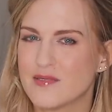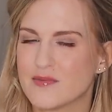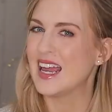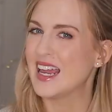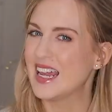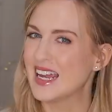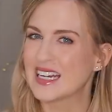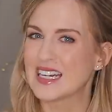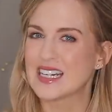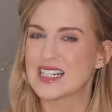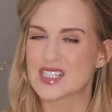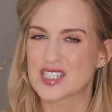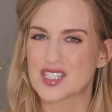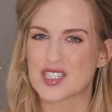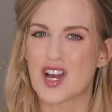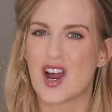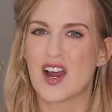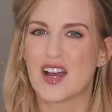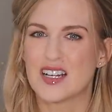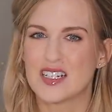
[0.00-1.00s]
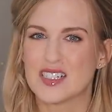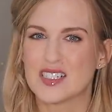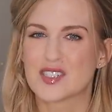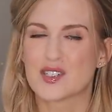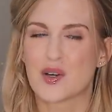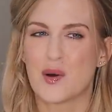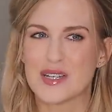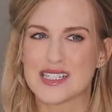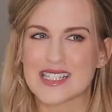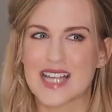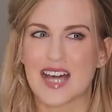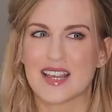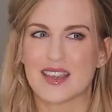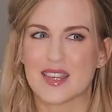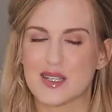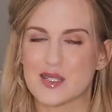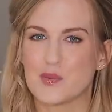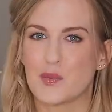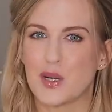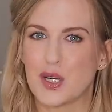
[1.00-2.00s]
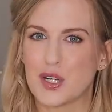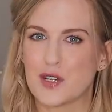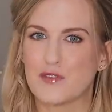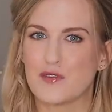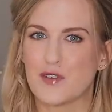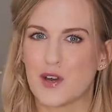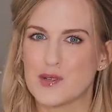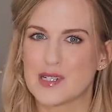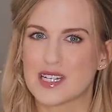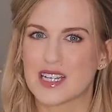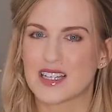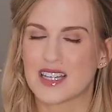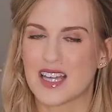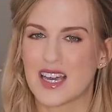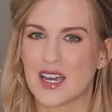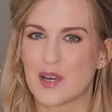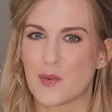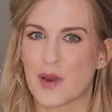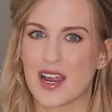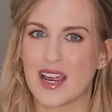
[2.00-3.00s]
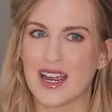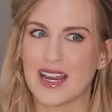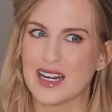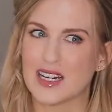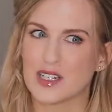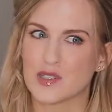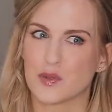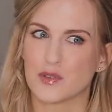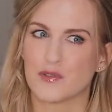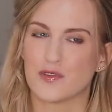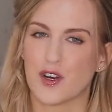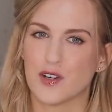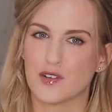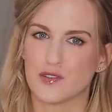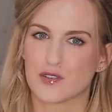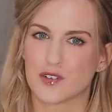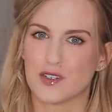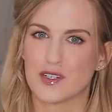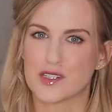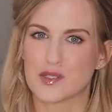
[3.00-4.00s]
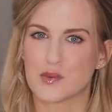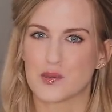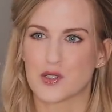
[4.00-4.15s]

England and Ireland always had this weird voting thing where England would vote for us,